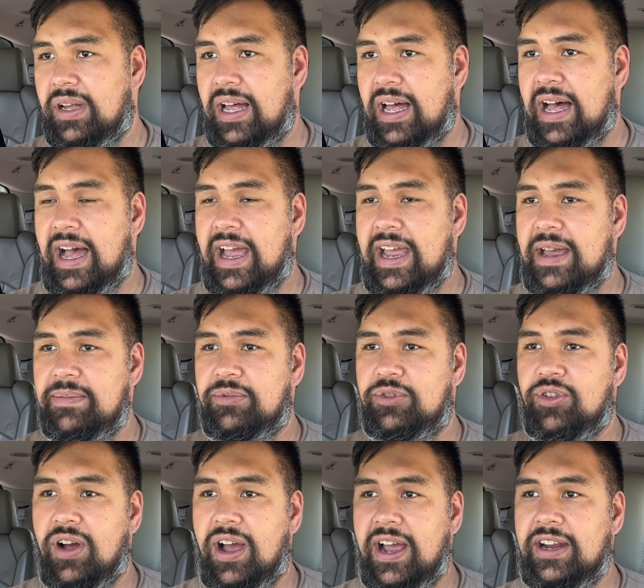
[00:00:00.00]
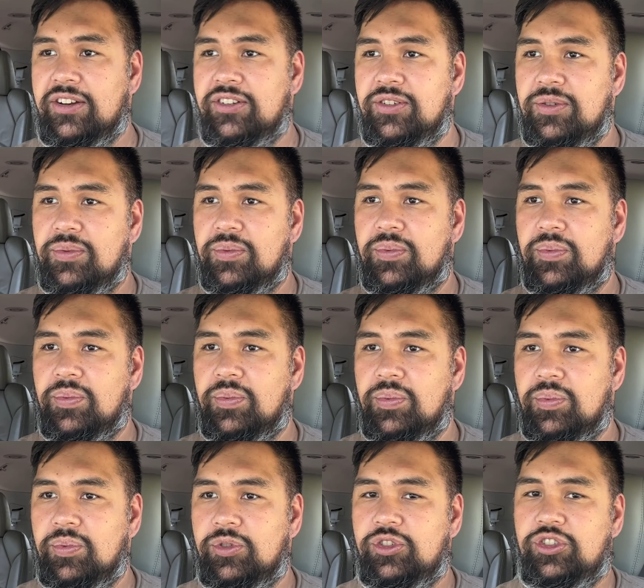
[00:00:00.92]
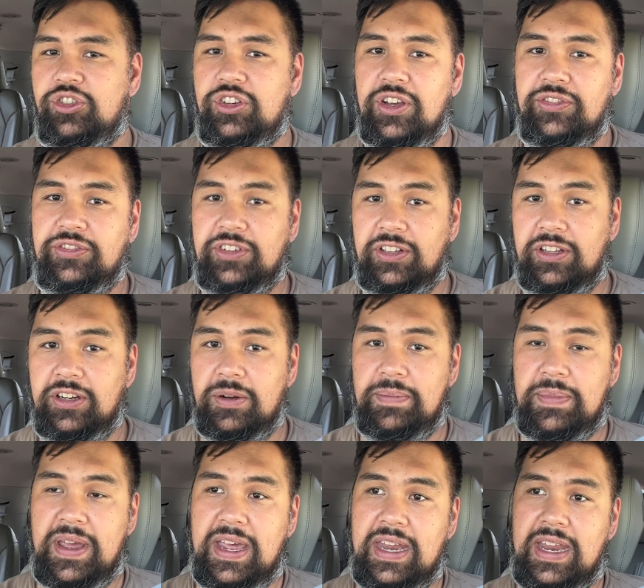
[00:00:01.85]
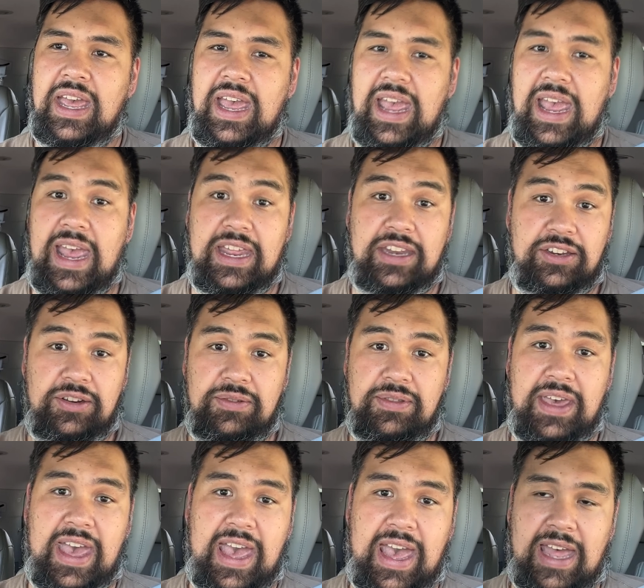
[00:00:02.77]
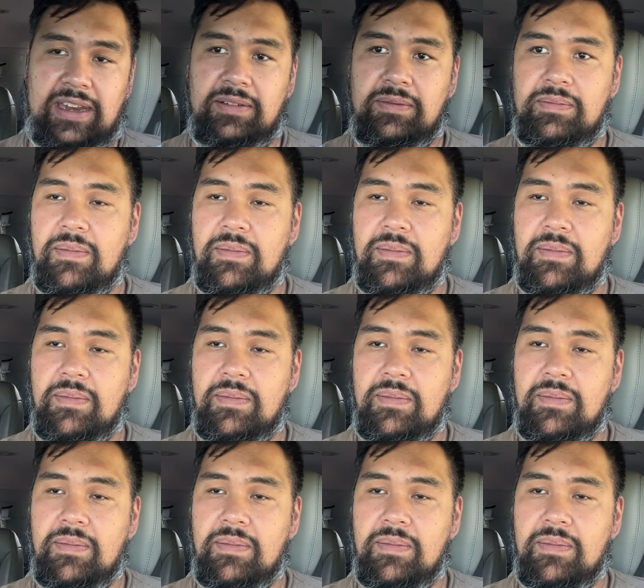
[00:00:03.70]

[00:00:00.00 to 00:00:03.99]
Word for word: I am trying to shift a little bit and do that.